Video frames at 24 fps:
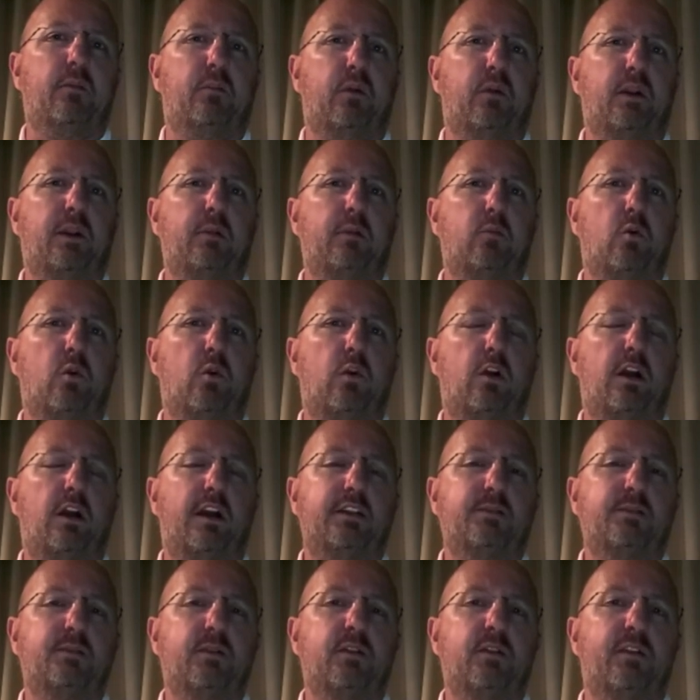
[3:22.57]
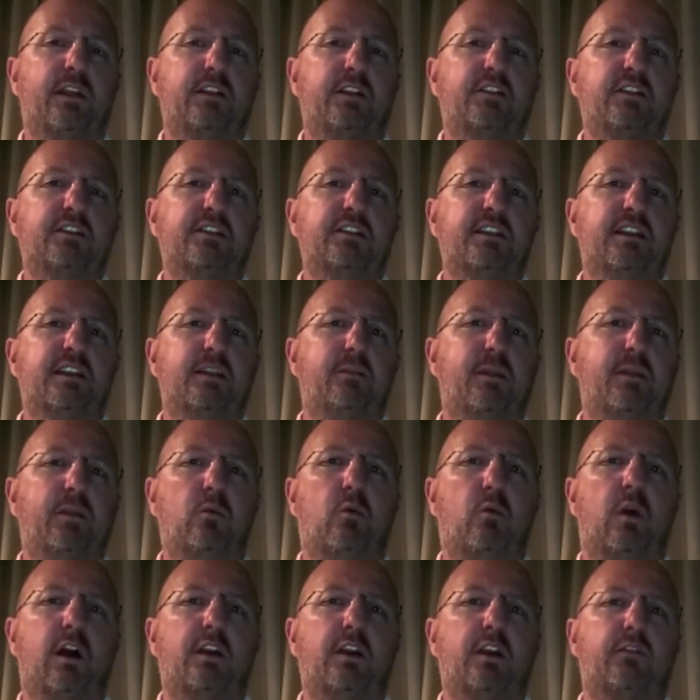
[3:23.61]
brick and mortar hospital. They just need to be
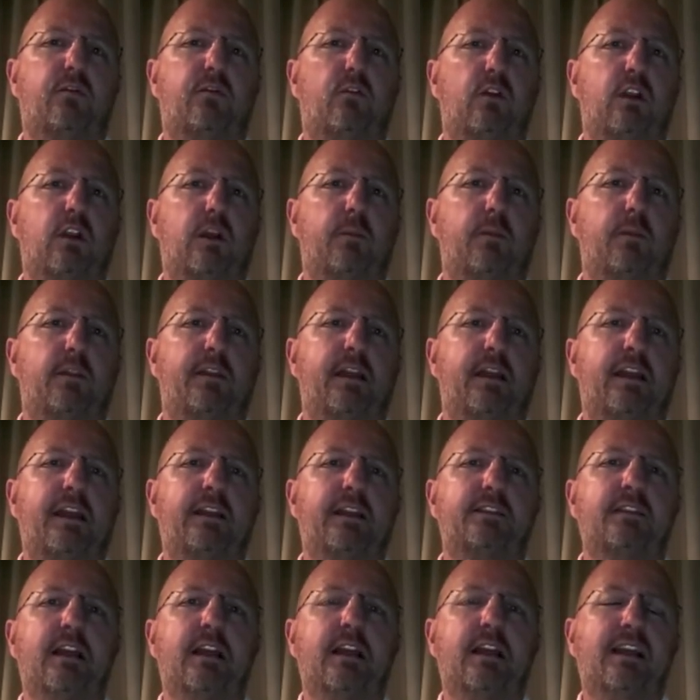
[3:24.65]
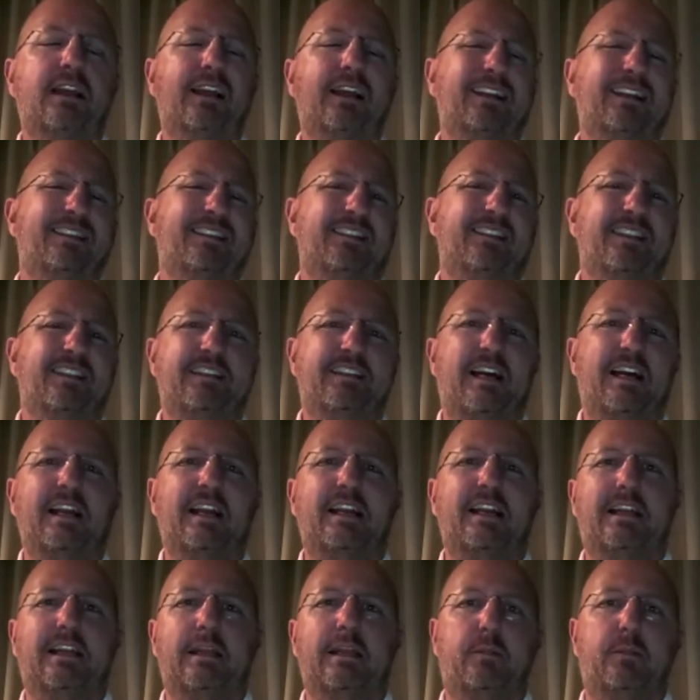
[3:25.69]
watched for a couple of days. It's
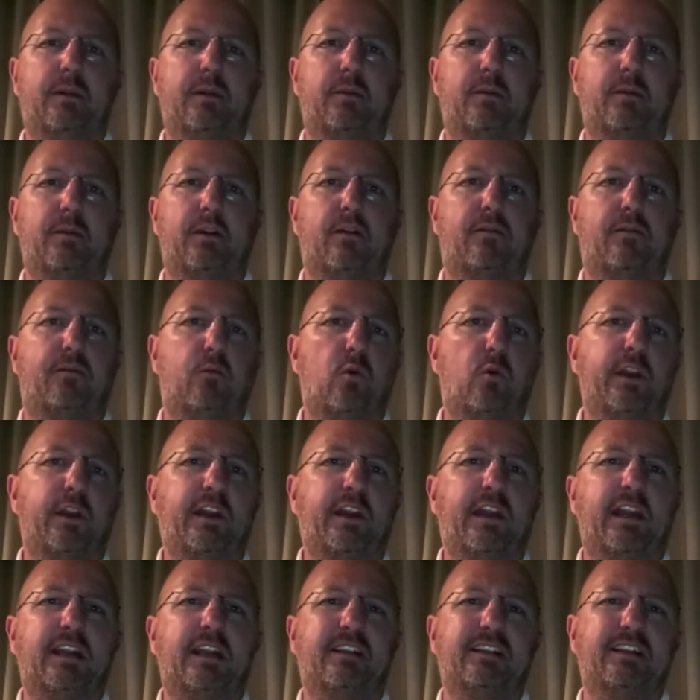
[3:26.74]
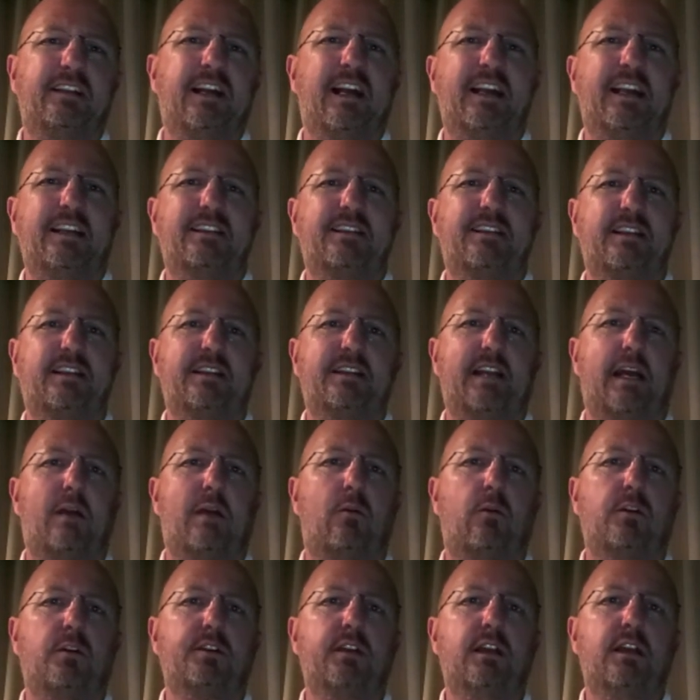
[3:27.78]
designed to keep people there forty-eight to ninety-six
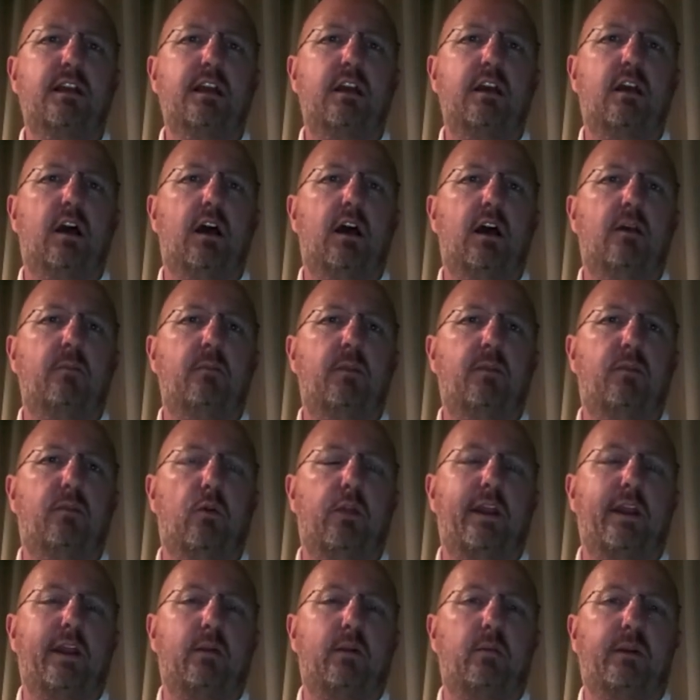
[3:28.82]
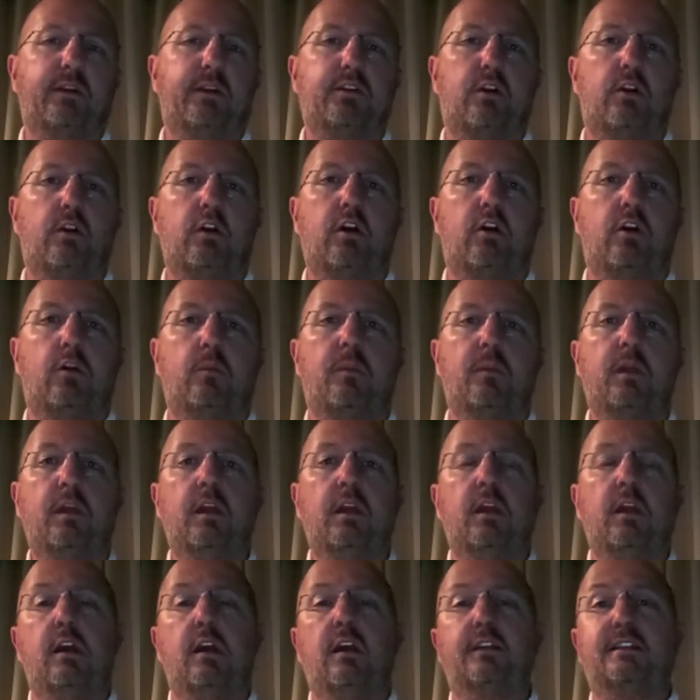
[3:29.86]
hours uh, before they can return home.
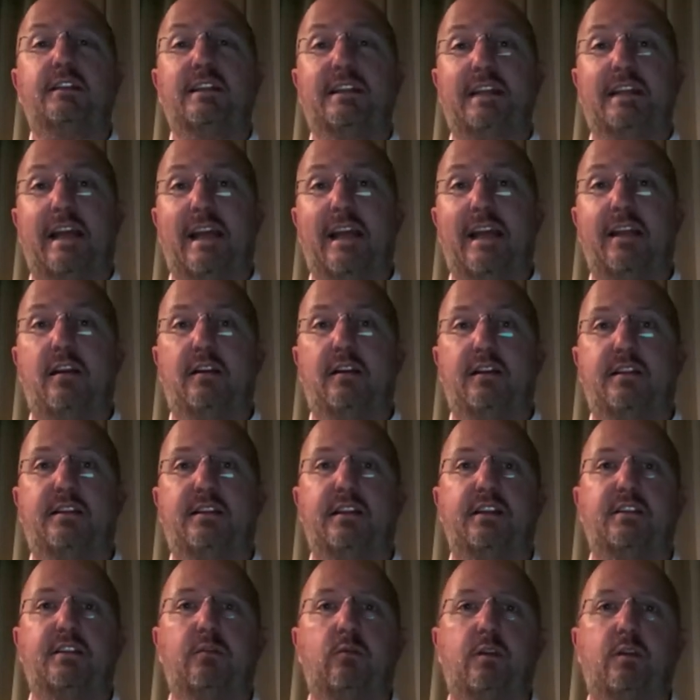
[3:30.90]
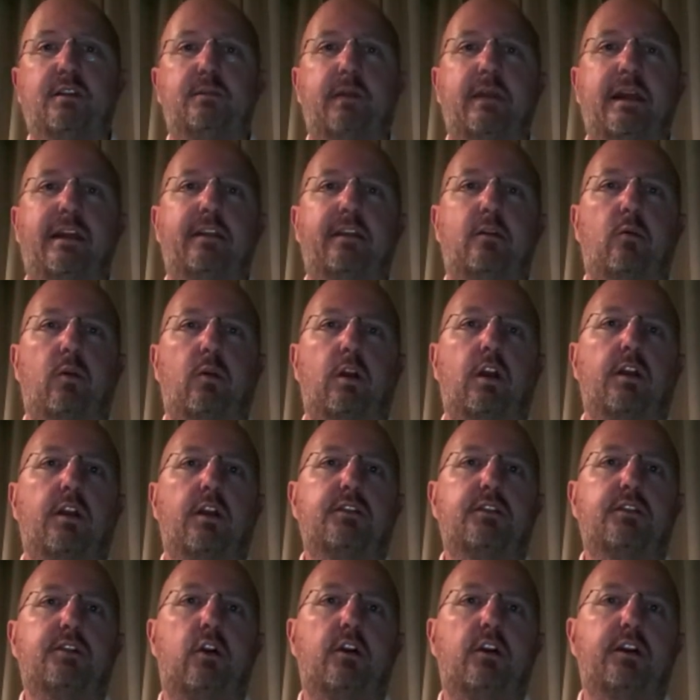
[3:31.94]
Today, a decision was made that we're going
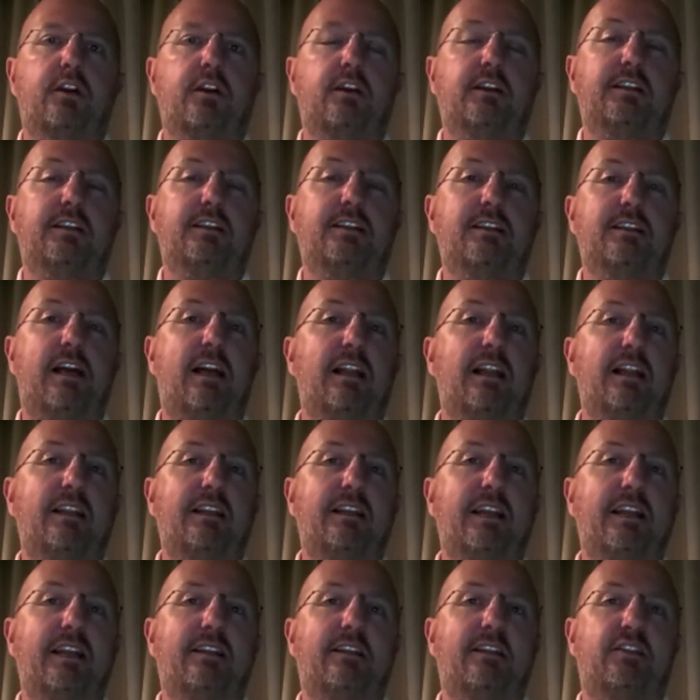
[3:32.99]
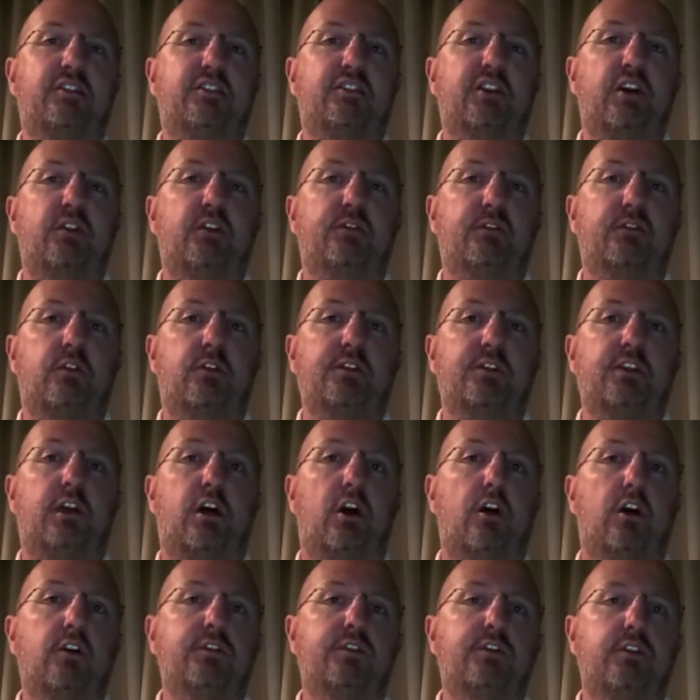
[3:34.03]
to start to consolidate the shelters
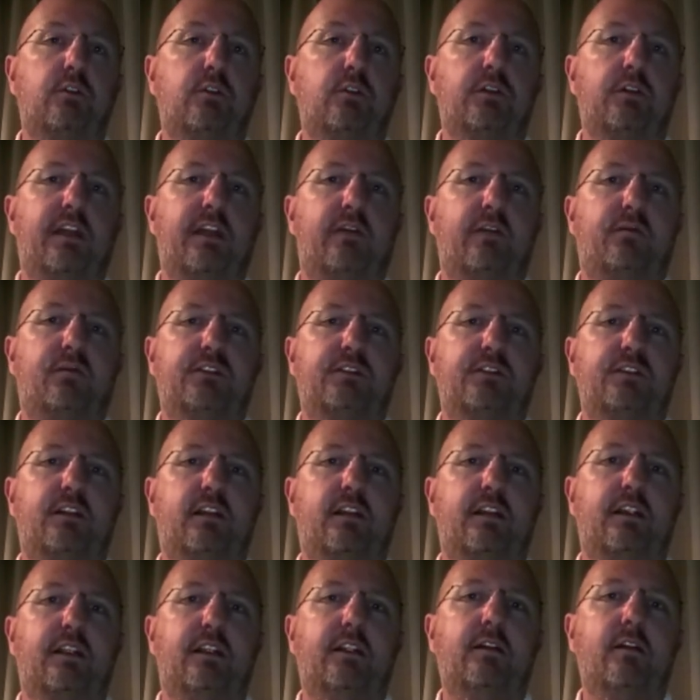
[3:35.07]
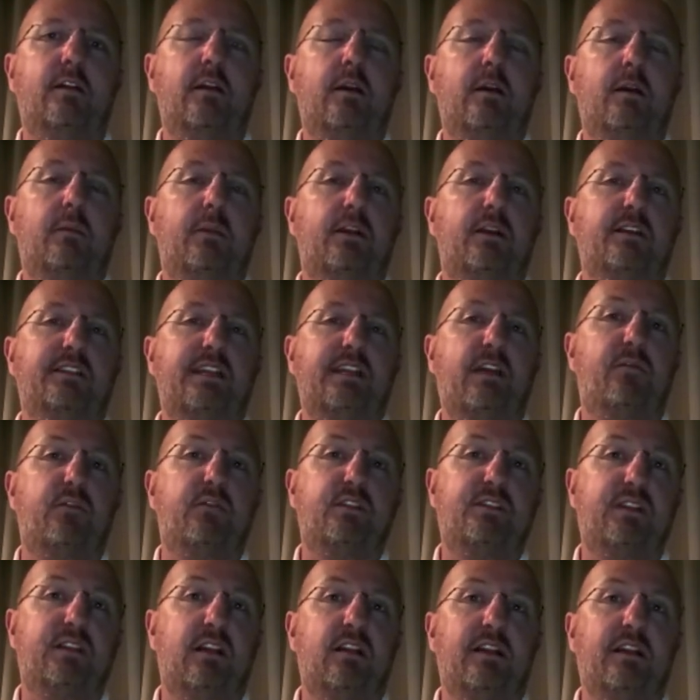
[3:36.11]
also to that facility, because that
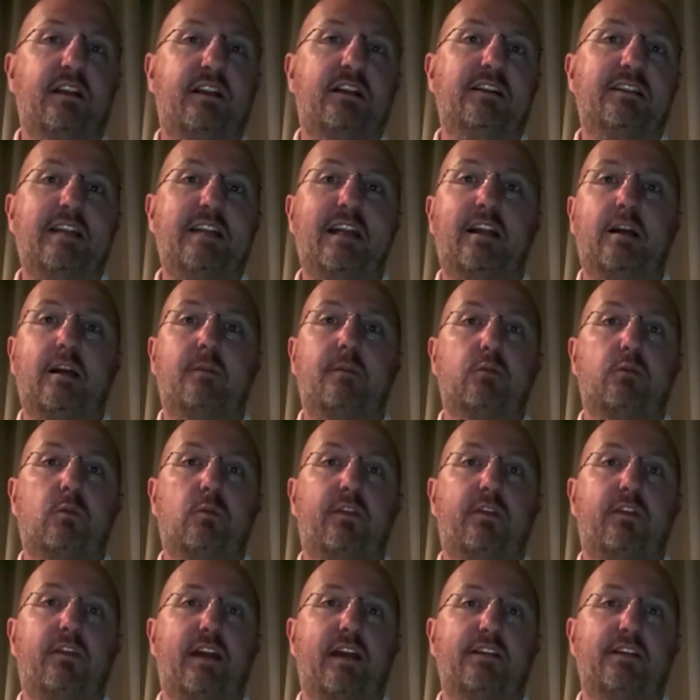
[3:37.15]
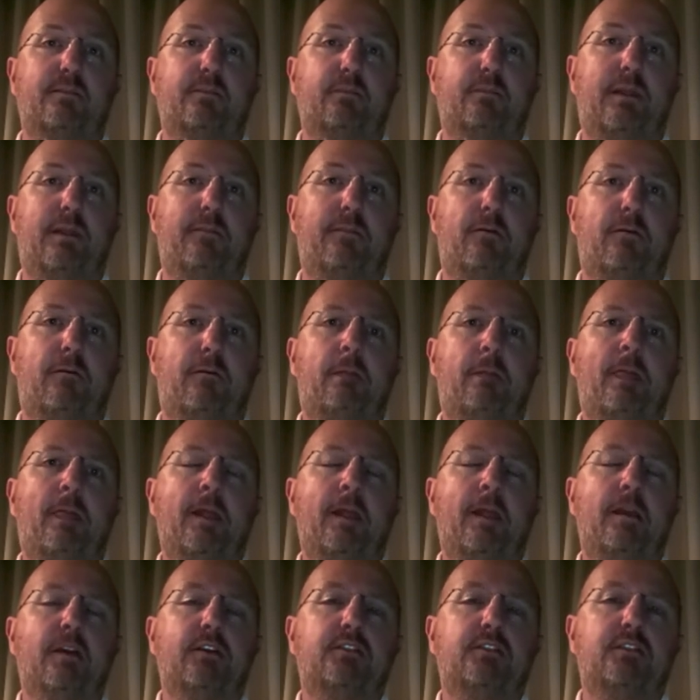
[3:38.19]
facility can take up to one thousand people.
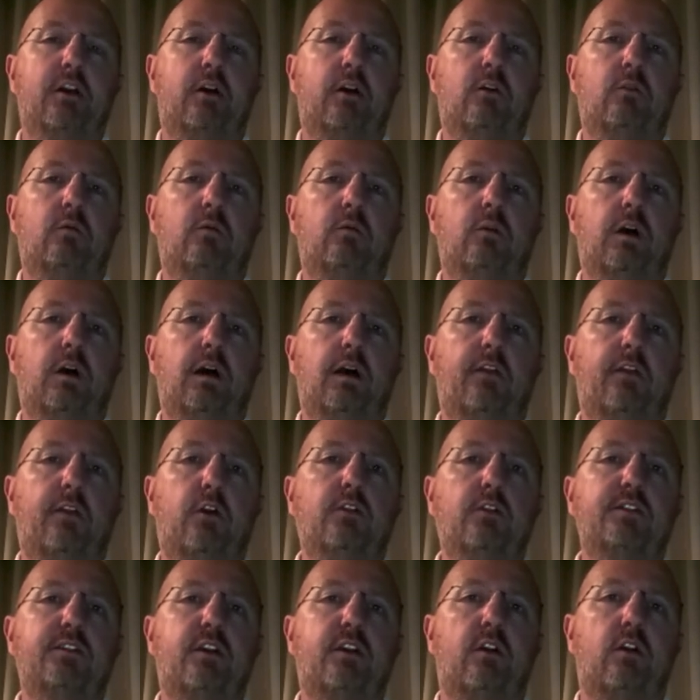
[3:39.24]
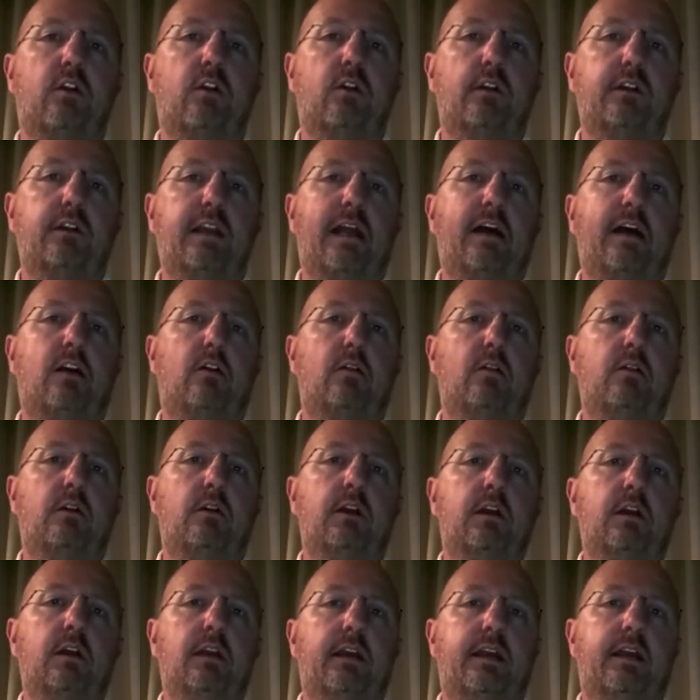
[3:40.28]
So uh, those that are now
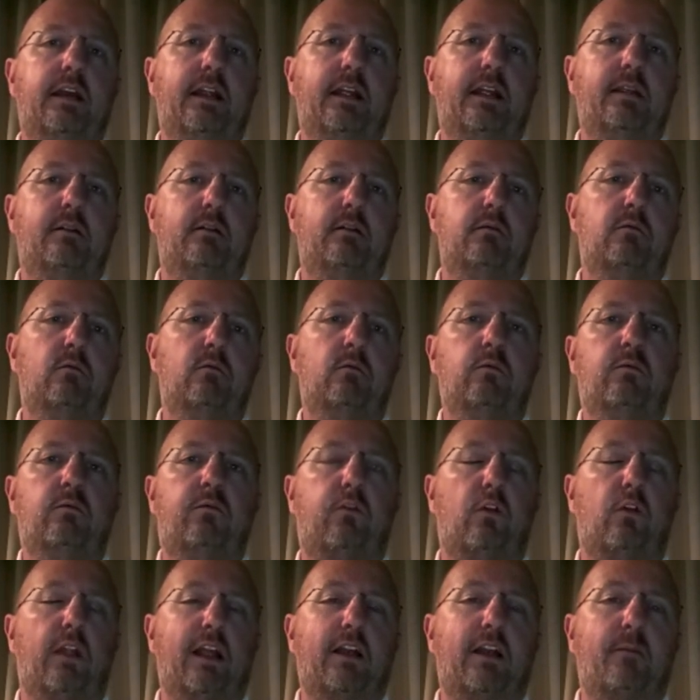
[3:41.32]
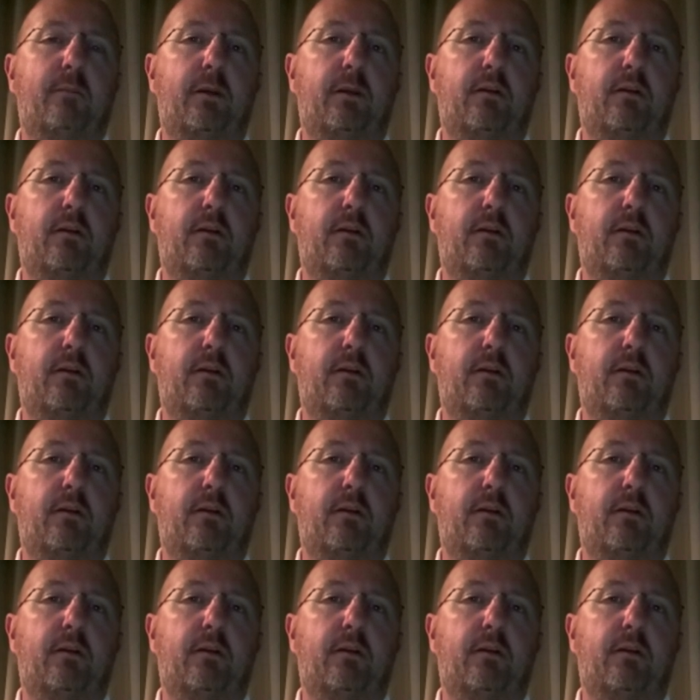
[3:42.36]
in a, for lack of a